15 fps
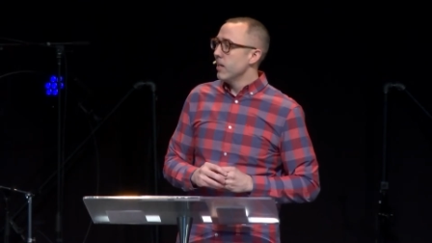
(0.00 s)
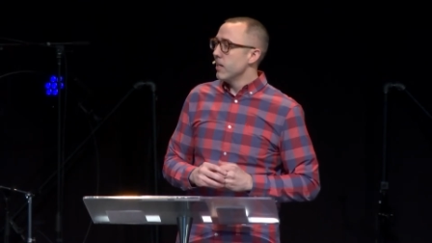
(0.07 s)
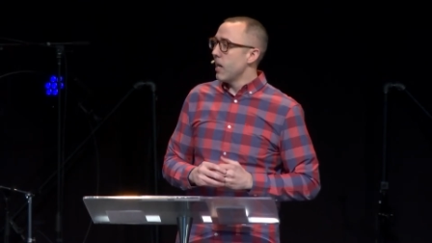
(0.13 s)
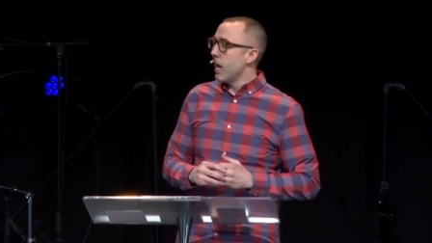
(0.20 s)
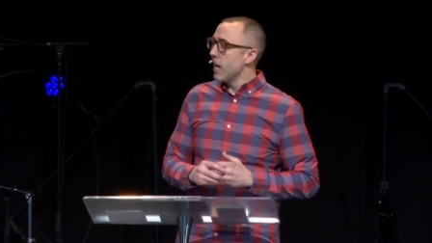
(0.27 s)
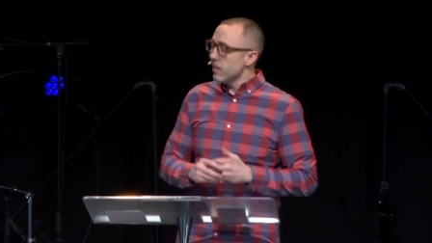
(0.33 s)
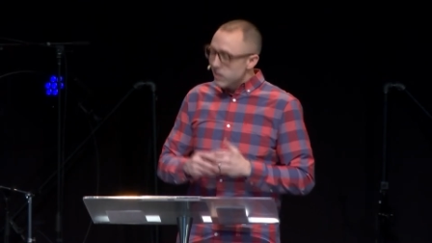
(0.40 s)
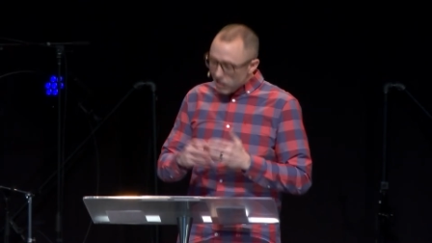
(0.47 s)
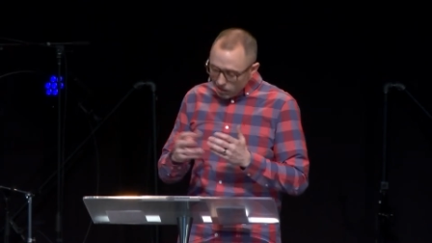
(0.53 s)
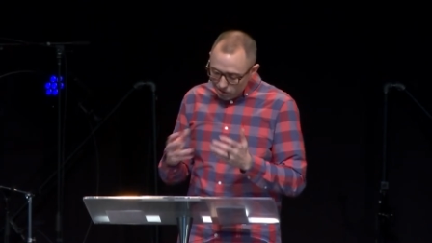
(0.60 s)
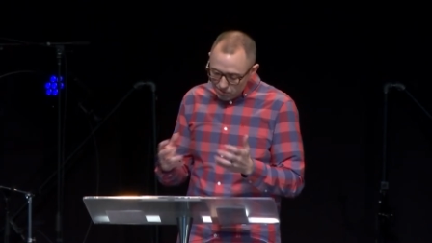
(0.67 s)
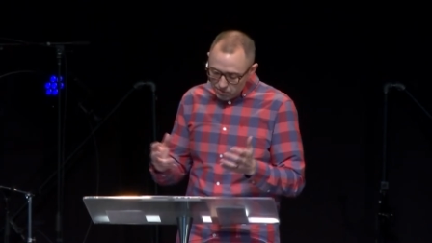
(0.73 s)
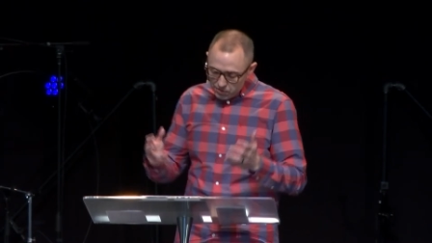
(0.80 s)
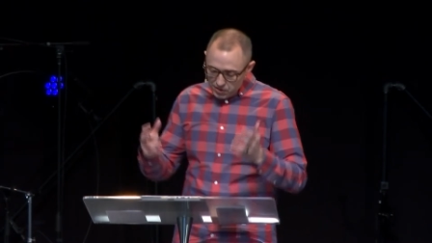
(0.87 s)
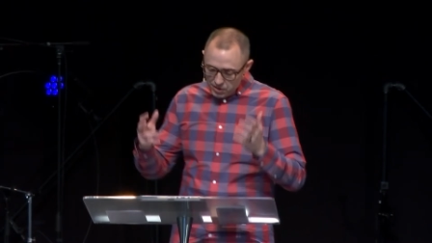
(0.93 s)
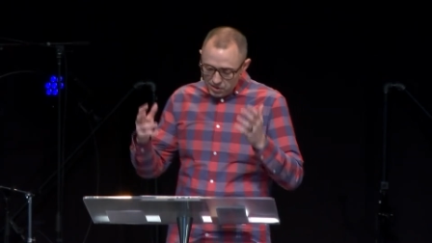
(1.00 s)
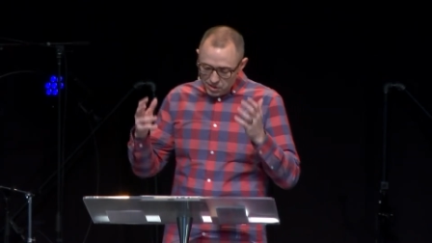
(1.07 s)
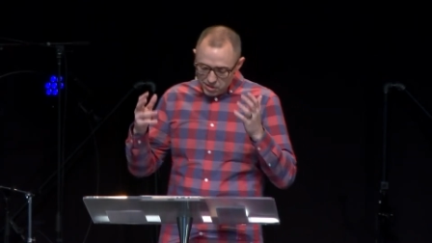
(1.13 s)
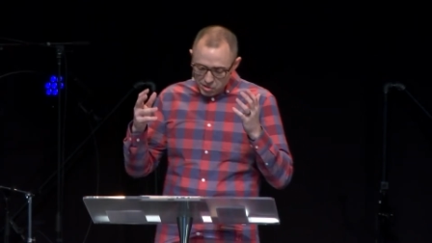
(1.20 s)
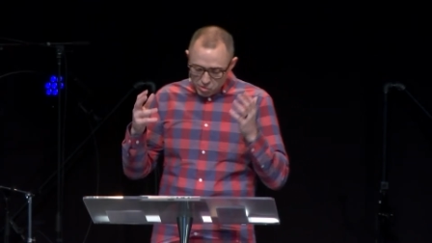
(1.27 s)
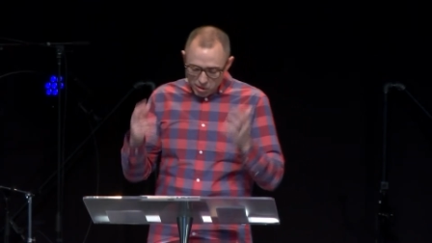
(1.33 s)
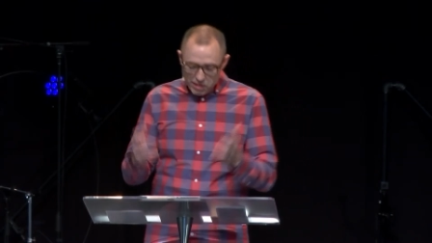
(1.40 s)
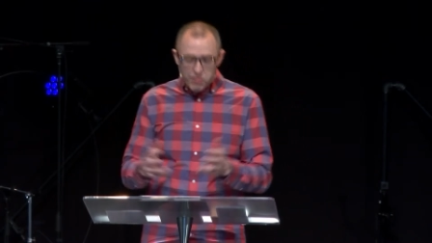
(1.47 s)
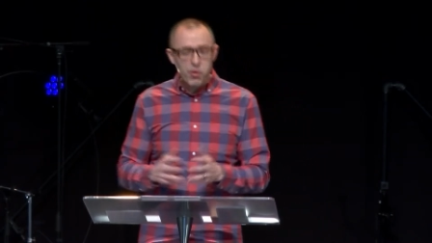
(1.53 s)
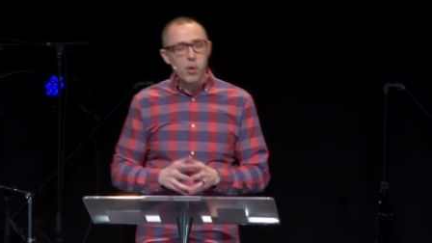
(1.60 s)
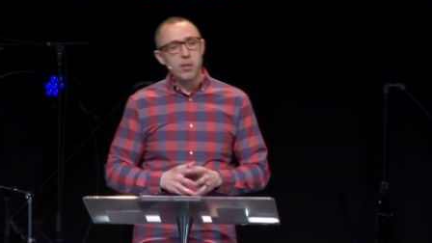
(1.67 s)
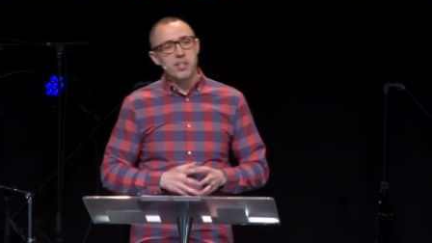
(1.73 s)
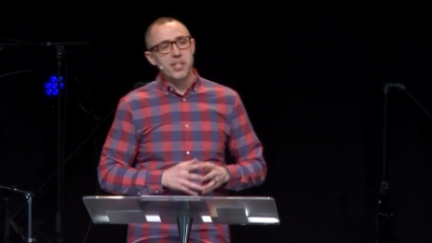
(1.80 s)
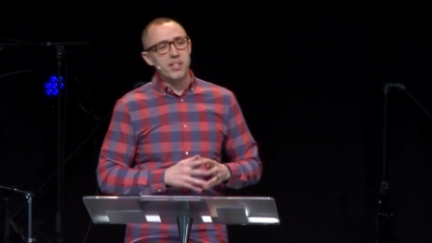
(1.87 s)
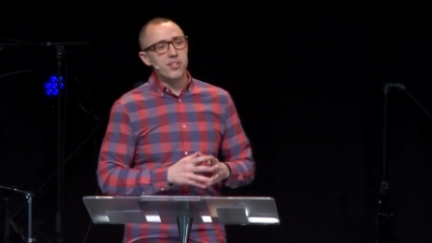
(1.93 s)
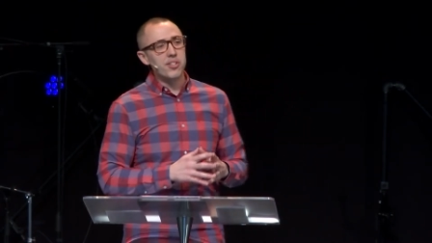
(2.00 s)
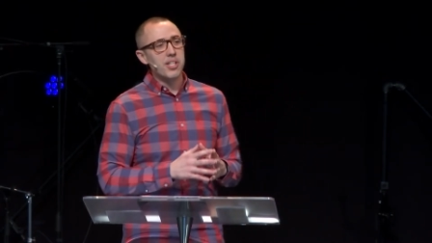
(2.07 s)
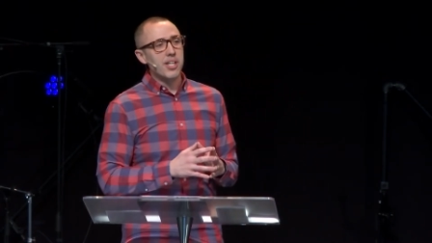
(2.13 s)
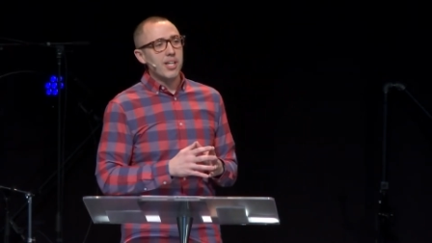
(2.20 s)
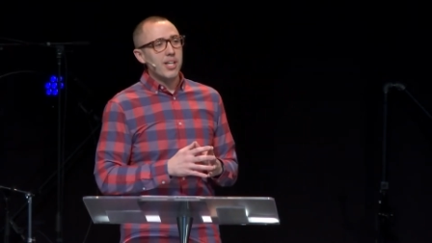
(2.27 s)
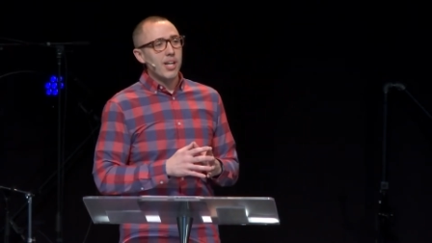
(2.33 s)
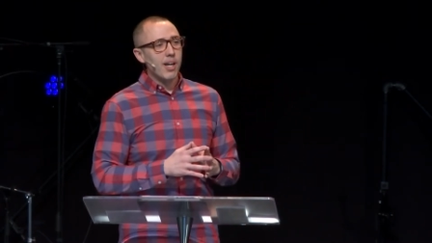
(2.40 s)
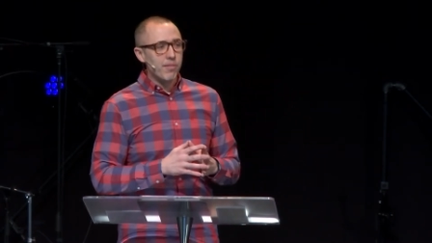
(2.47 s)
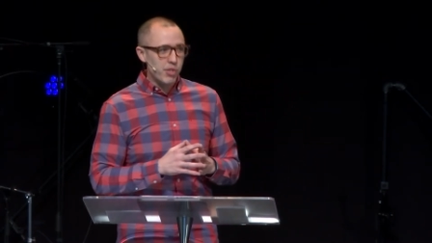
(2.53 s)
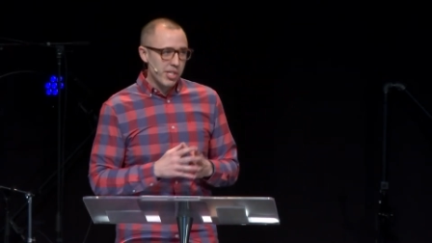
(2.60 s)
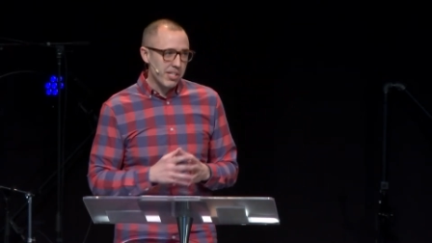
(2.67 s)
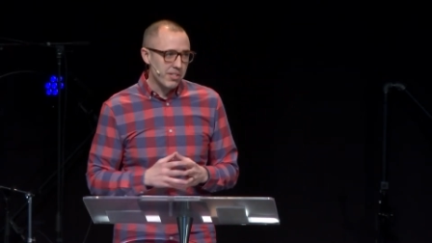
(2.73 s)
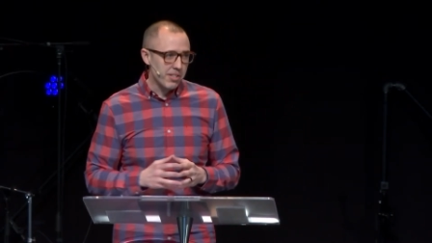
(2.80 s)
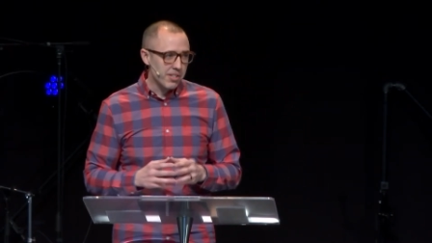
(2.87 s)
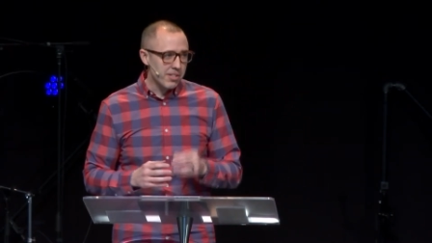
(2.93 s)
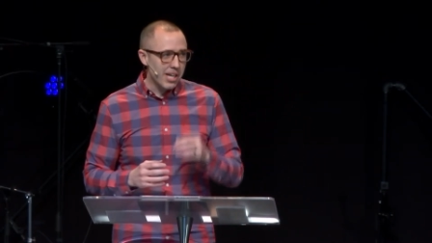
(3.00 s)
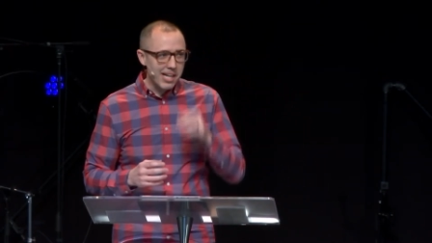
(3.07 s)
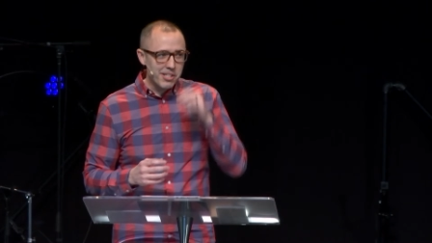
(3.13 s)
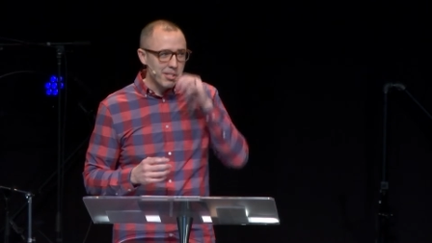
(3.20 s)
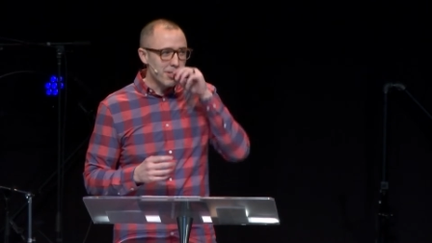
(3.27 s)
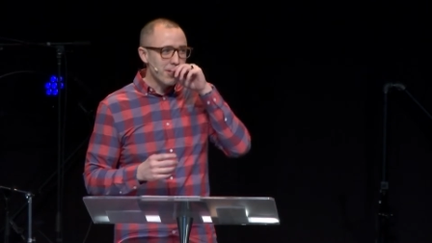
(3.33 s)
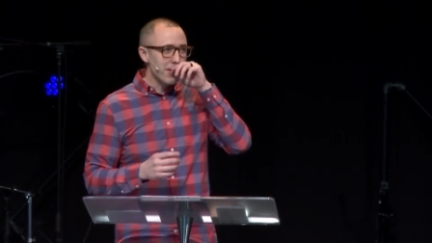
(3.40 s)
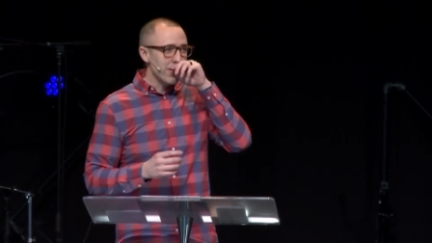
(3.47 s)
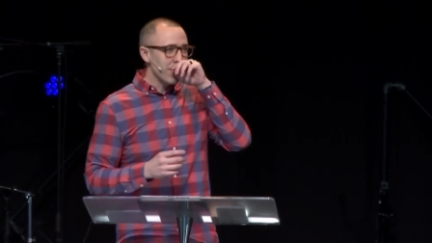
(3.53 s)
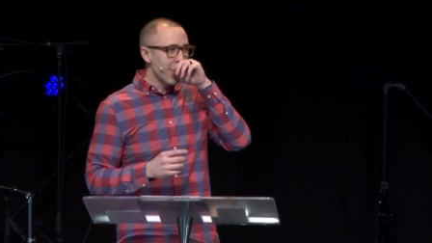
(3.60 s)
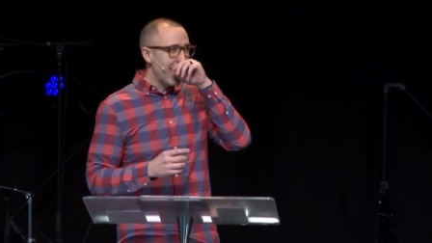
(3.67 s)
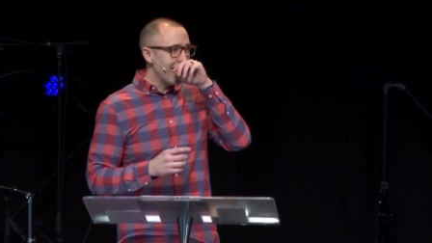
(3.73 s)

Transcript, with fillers: Now, I love the straightforwardness of Jesus. I just do.